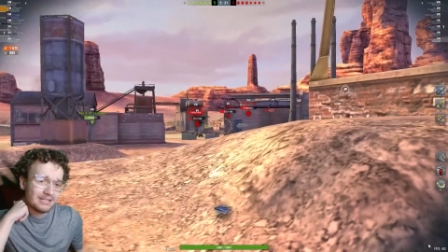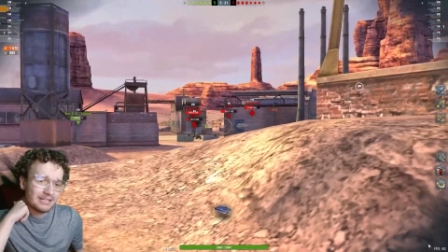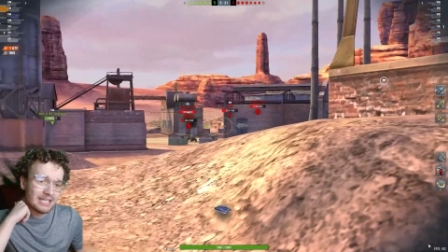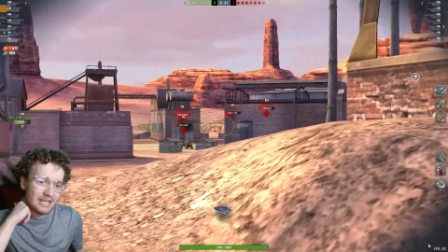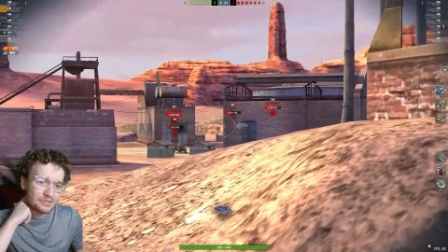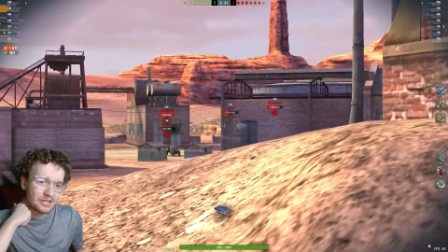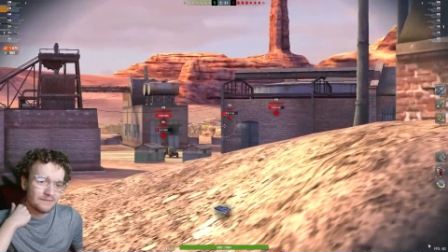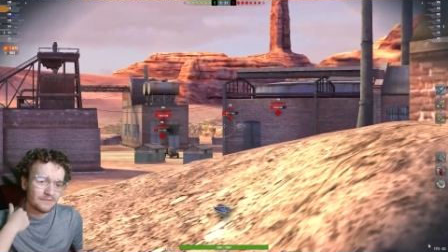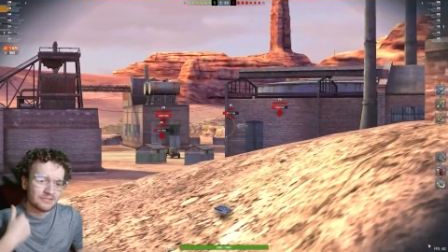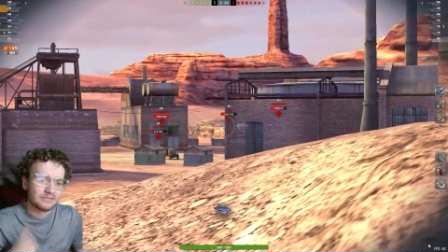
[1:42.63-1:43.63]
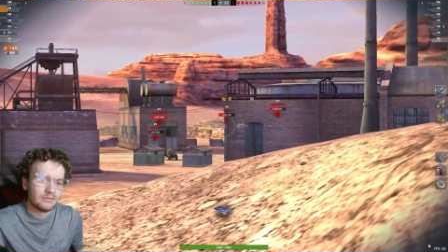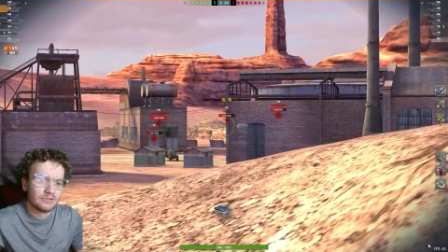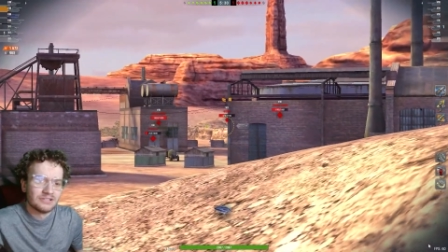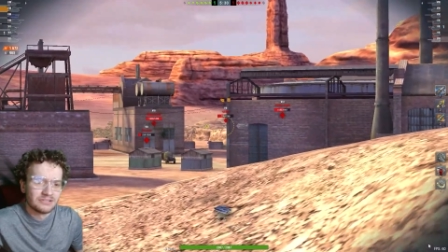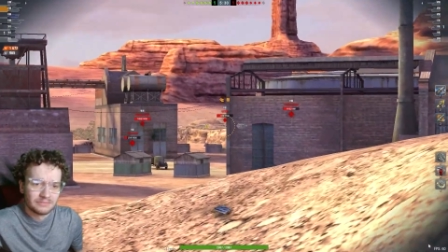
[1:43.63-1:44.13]
in game chat for some
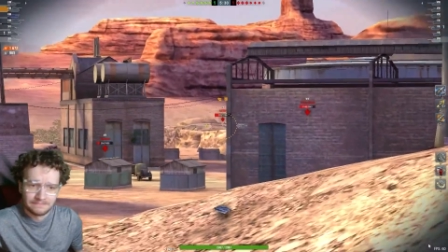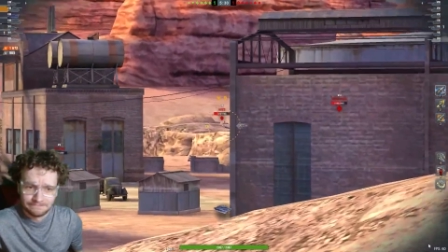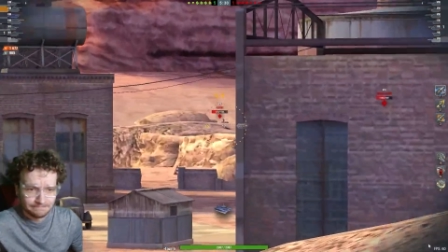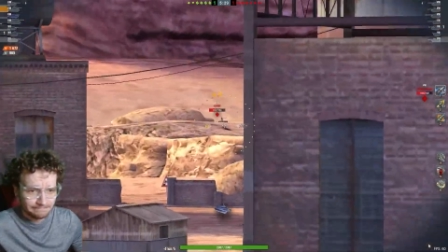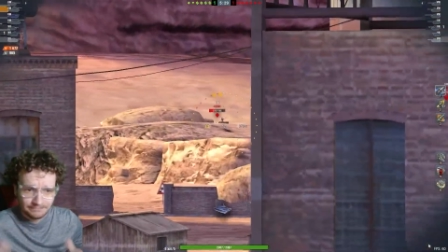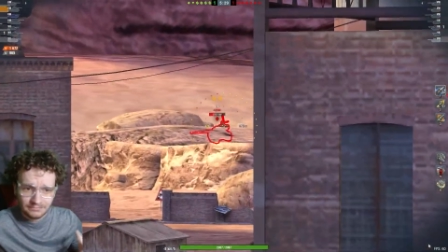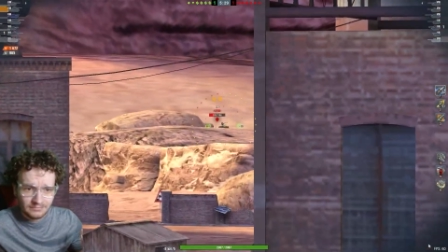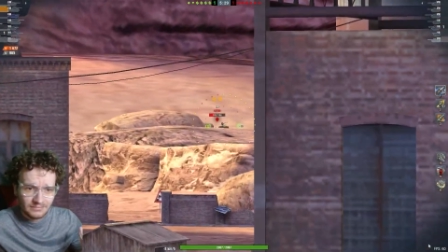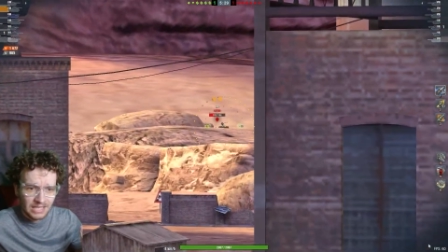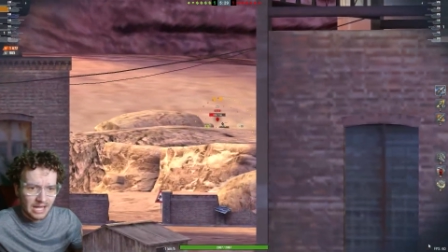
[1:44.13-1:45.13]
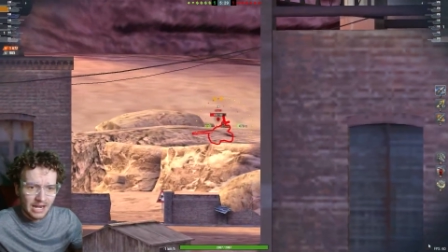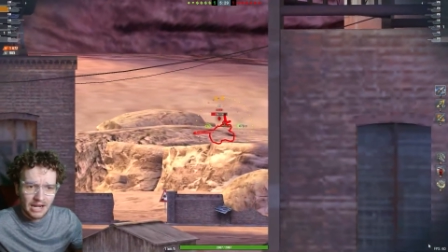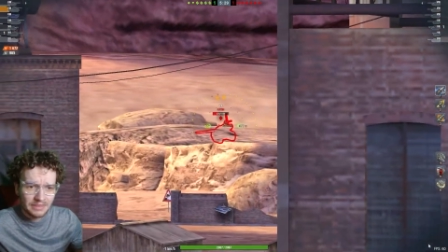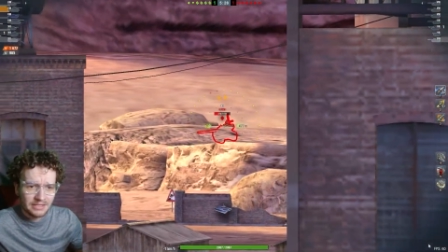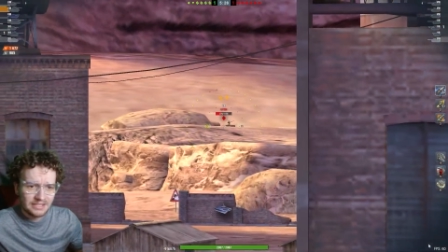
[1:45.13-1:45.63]
reason. I,
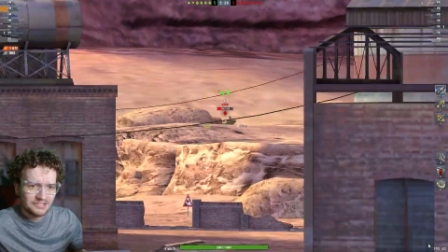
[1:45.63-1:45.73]
I think he's